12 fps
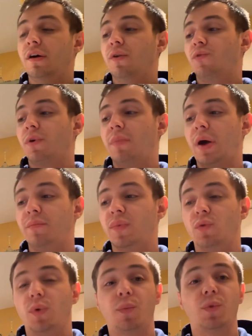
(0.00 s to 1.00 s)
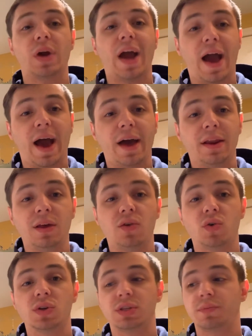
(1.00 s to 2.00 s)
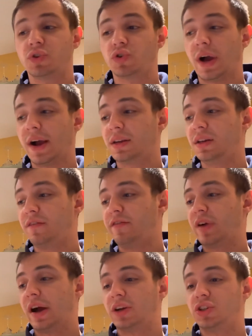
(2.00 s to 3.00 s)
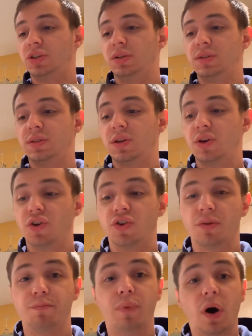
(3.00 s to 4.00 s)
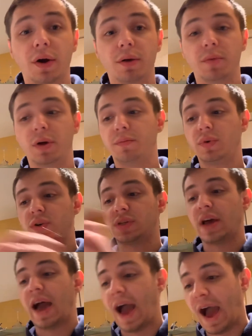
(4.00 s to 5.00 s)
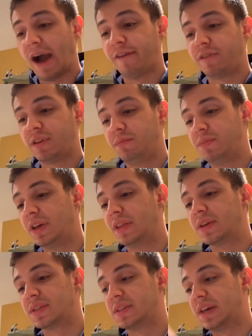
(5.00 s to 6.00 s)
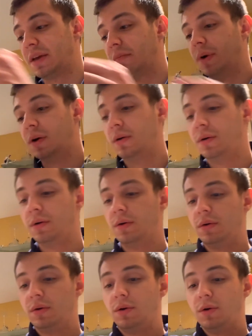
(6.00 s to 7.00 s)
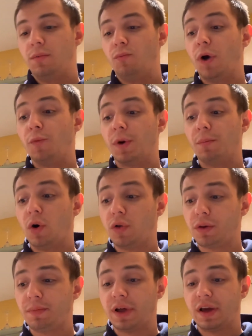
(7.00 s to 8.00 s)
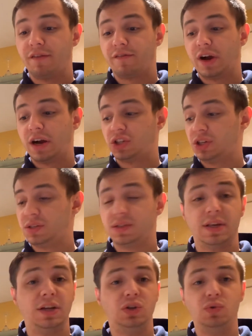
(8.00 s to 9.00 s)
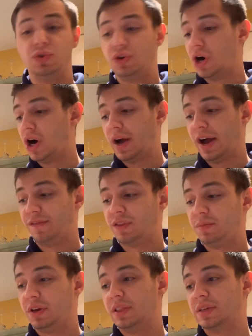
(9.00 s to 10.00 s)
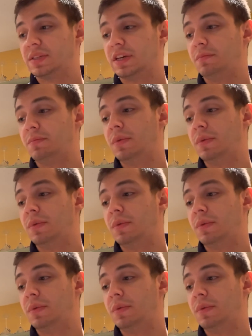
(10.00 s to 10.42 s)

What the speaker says: Remember, when we're adding or subtracting fractions, your bottom numbers have to be the same. When we're multiplying fractions, they do not have to be the same.